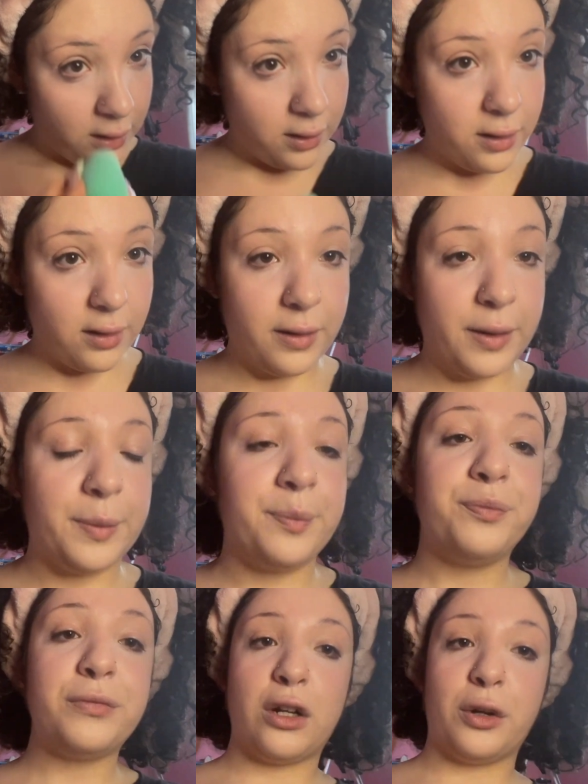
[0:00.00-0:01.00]

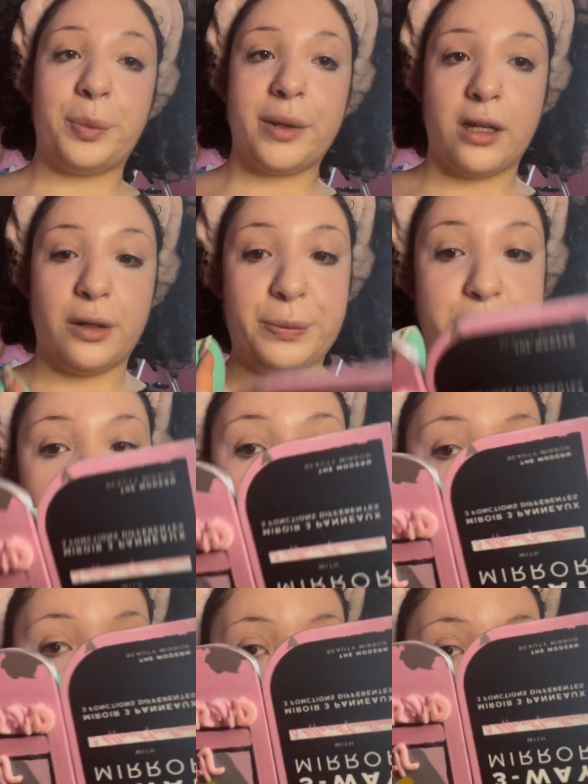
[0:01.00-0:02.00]
um, and I'll pick up some
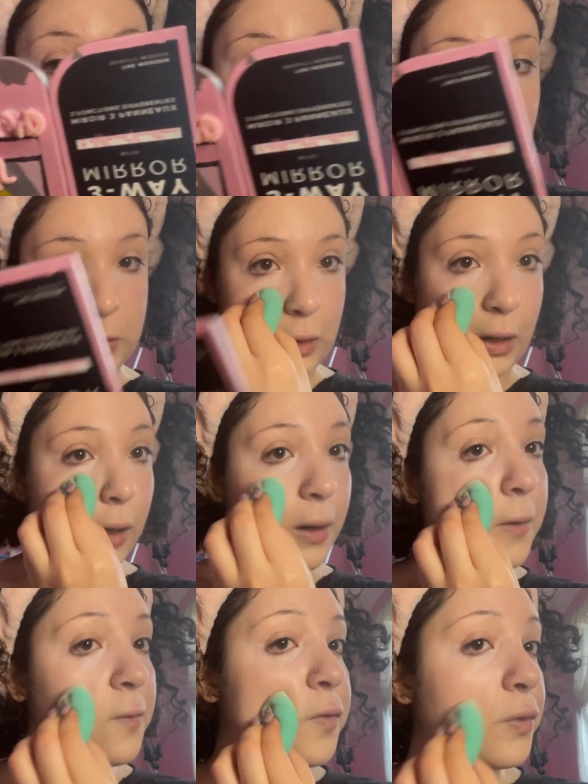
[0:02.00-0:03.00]
things that I forgot
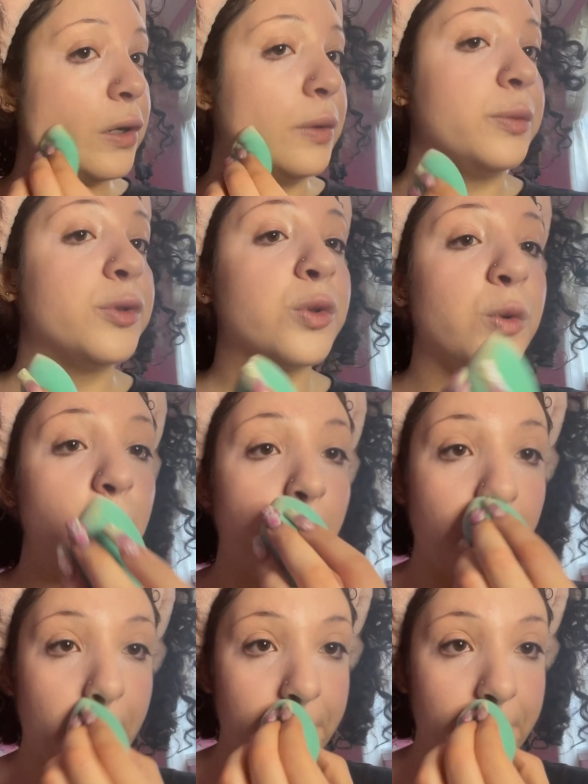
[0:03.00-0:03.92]
from school.